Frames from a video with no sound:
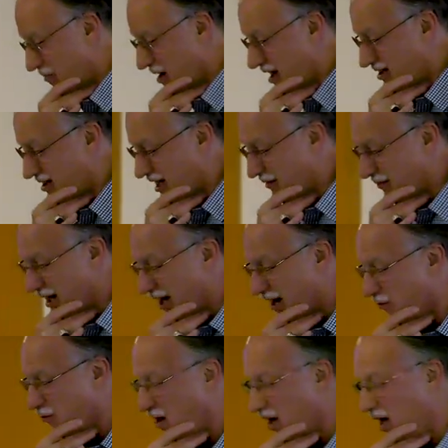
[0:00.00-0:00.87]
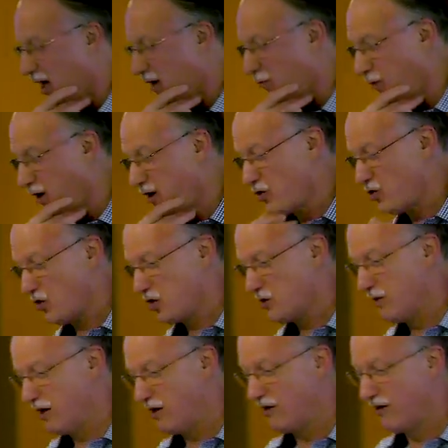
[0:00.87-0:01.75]
man said to me, I don't want, I don't want a
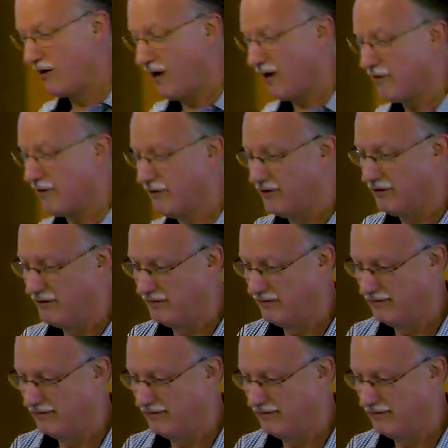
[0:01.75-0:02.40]
church bigger than 100.